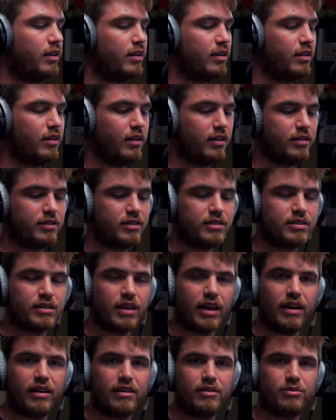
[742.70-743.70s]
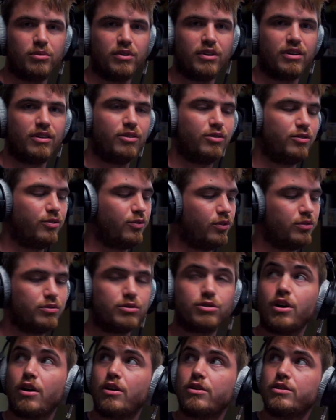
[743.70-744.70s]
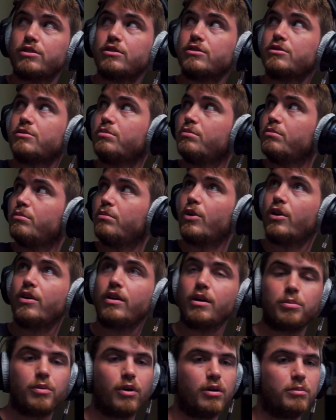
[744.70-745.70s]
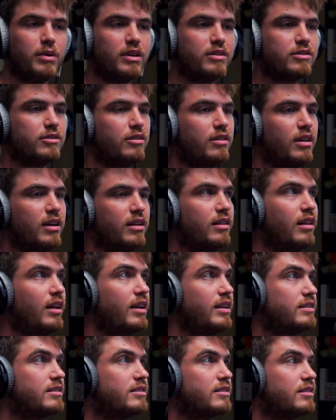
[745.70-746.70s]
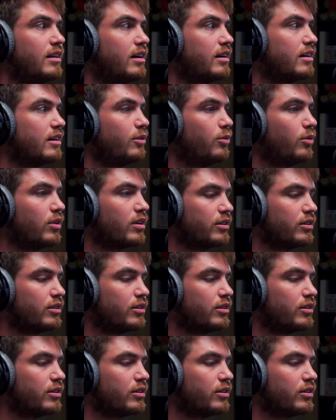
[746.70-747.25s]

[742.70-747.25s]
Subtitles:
I just had one of those phone chargers burn up on me, so that light's not gonna work